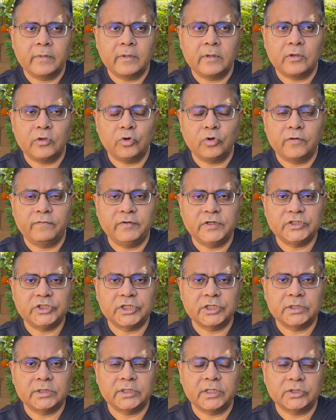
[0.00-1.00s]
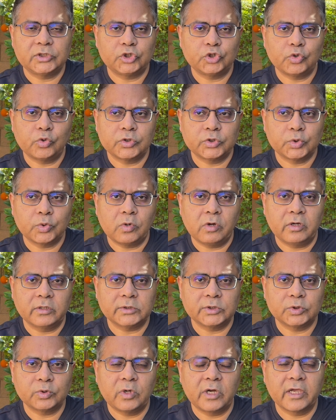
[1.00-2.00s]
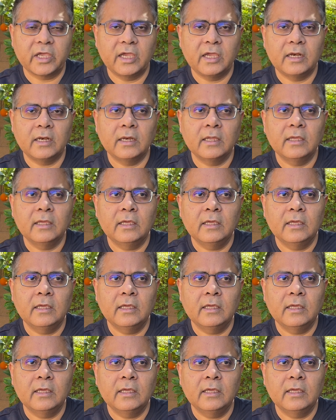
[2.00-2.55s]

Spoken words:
your vision, and so on. So again,